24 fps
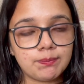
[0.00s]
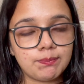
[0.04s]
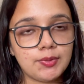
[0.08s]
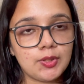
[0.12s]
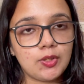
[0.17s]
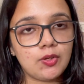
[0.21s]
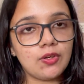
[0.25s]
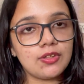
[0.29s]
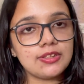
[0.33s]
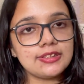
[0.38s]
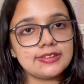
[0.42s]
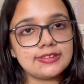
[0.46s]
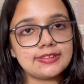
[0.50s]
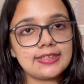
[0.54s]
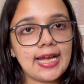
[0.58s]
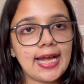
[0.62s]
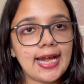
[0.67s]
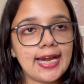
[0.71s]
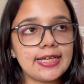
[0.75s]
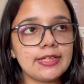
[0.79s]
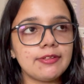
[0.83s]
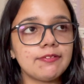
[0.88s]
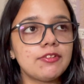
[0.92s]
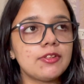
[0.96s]
because
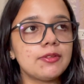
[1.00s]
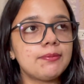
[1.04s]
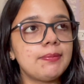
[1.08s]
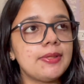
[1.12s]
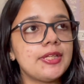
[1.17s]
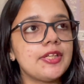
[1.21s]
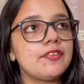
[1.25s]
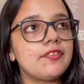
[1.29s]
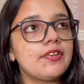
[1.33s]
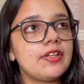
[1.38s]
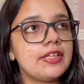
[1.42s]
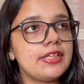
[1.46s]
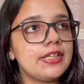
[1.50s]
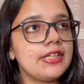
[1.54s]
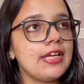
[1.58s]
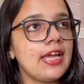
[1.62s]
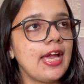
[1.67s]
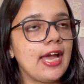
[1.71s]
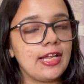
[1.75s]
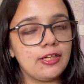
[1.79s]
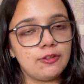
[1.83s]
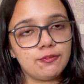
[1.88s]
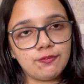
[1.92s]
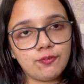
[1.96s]
that will be really
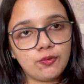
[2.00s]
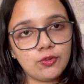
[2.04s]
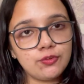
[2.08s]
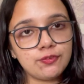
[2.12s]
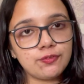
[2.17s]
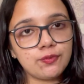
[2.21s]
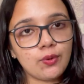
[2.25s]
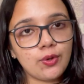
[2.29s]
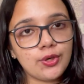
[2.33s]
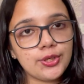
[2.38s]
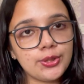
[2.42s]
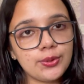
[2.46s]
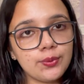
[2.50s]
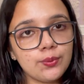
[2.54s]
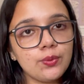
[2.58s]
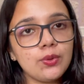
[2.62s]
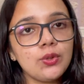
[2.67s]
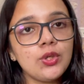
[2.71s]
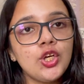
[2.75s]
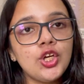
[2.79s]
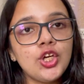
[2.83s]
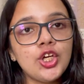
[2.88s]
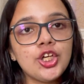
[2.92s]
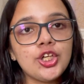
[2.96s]
helpful for
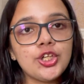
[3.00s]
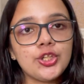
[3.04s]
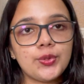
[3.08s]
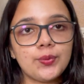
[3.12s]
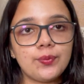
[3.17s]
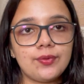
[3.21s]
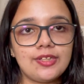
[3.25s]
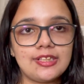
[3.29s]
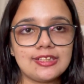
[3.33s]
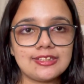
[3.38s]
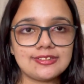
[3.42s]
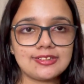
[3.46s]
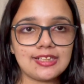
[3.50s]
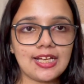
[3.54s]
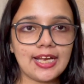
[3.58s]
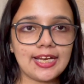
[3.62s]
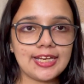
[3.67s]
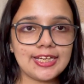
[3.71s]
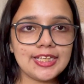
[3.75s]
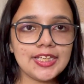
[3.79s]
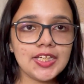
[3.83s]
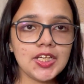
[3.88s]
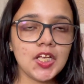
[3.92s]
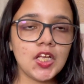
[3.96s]
you to
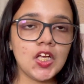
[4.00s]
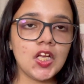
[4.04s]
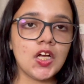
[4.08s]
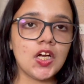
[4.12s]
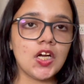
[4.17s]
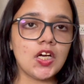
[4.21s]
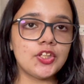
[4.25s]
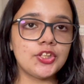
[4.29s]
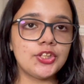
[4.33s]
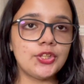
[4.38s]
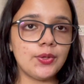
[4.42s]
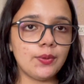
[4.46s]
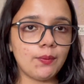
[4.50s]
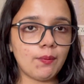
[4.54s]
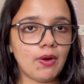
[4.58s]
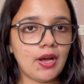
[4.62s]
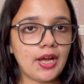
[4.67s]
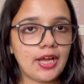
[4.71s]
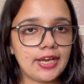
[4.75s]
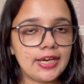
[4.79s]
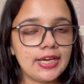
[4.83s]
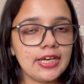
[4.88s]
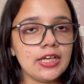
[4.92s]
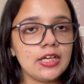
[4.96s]
design
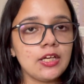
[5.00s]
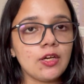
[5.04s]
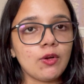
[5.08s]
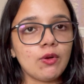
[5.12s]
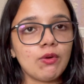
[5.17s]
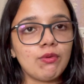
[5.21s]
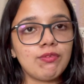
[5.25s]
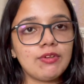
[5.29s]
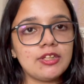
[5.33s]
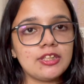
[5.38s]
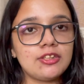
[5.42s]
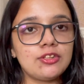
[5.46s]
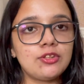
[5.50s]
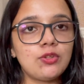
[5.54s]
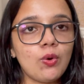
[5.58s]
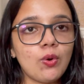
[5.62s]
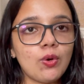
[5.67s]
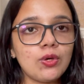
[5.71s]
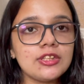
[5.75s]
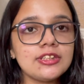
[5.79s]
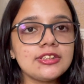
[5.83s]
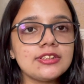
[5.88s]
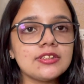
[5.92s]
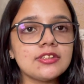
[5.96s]
UI with
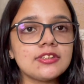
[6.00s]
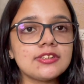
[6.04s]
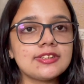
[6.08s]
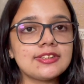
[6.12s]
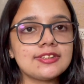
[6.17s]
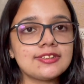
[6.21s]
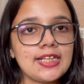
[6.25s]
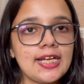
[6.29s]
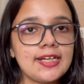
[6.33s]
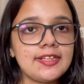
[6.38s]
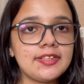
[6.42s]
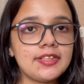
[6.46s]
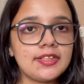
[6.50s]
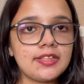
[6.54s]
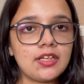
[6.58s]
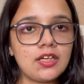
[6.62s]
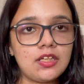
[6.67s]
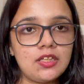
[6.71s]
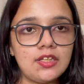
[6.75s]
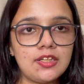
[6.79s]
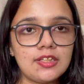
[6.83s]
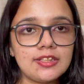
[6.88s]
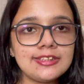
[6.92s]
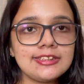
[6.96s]
those set
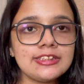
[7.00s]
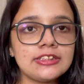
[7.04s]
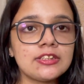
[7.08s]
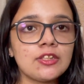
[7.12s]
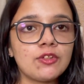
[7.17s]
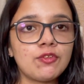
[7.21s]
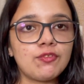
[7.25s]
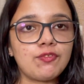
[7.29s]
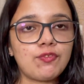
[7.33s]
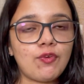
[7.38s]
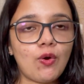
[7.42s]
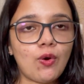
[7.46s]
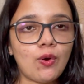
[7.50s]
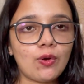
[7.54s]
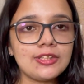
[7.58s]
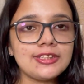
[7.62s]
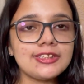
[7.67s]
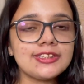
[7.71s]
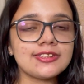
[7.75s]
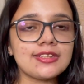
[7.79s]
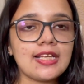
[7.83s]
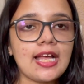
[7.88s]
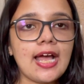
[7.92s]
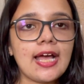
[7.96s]
colors,
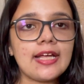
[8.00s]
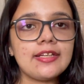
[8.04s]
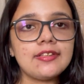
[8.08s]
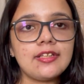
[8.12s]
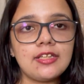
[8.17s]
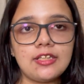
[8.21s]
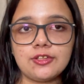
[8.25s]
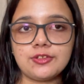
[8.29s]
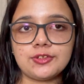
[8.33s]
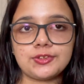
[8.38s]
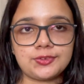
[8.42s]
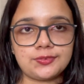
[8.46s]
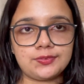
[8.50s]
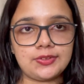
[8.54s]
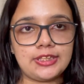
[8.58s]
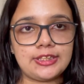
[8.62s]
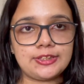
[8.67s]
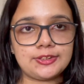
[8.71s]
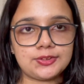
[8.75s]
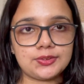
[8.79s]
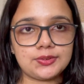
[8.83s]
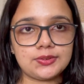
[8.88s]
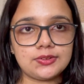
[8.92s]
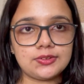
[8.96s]
fonts and
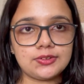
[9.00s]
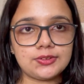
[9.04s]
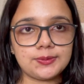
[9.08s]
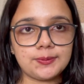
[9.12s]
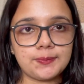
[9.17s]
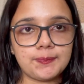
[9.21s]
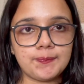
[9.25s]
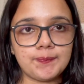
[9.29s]
illustrations.